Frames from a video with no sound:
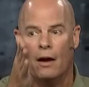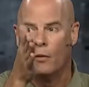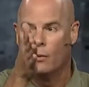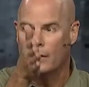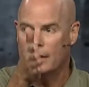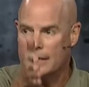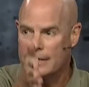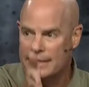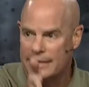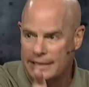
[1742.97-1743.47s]
With
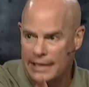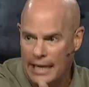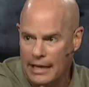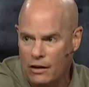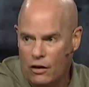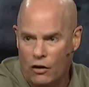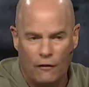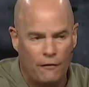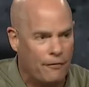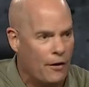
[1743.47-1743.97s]
a
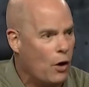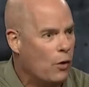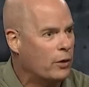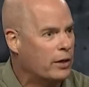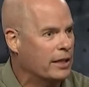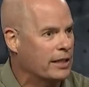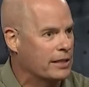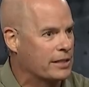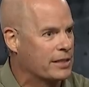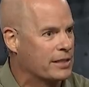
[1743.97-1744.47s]
single
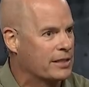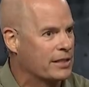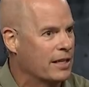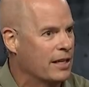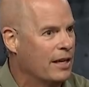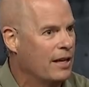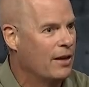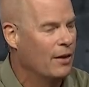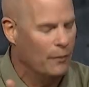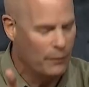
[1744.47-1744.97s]
focus
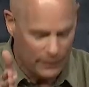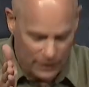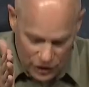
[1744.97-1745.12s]
with